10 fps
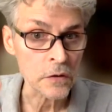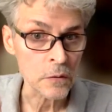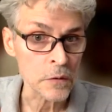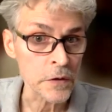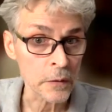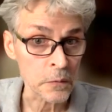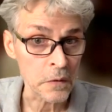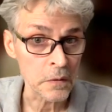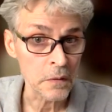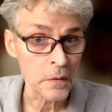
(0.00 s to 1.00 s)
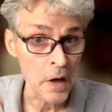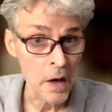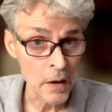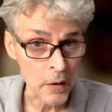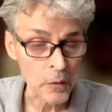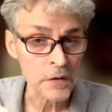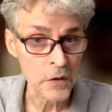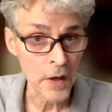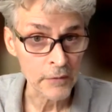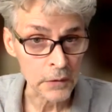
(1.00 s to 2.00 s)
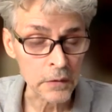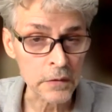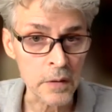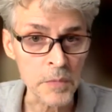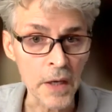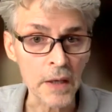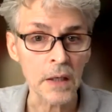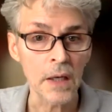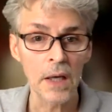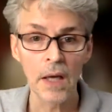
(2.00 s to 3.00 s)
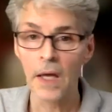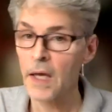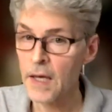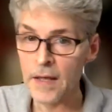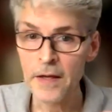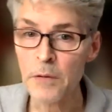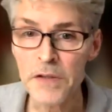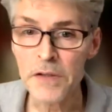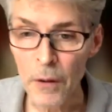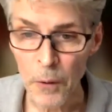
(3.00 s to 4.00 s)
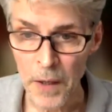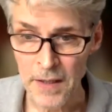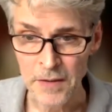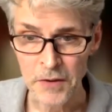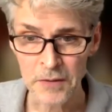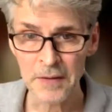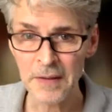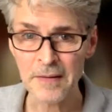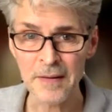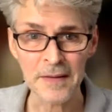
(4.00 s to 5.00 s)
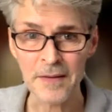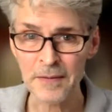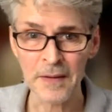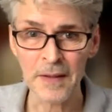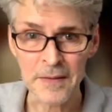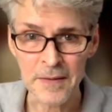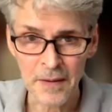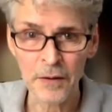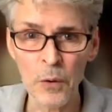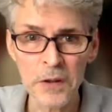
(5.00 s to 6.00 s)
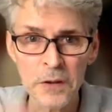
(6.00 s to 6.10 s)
you don't know because you haven't learned them yet. There is no age. It's going